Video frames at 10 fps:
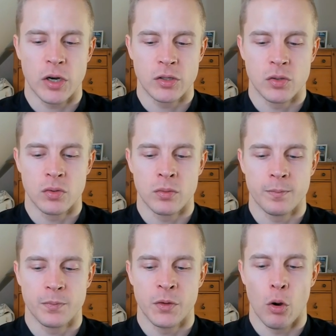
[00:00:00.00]
to
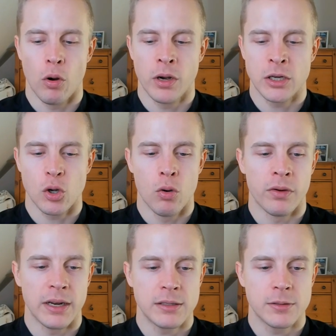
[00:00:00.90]
you know not overeat